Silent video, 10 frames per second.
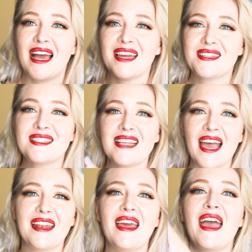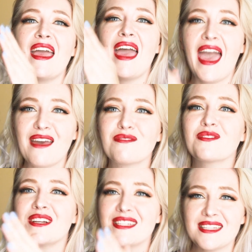I said
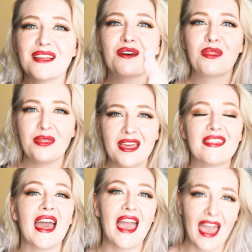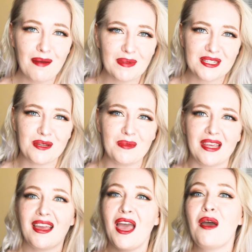every single thing that happened to
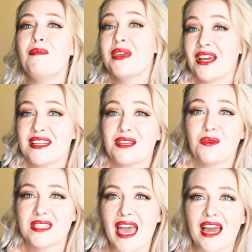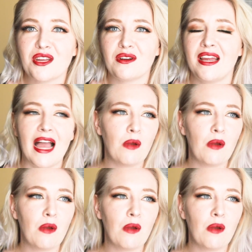me because it was accurate.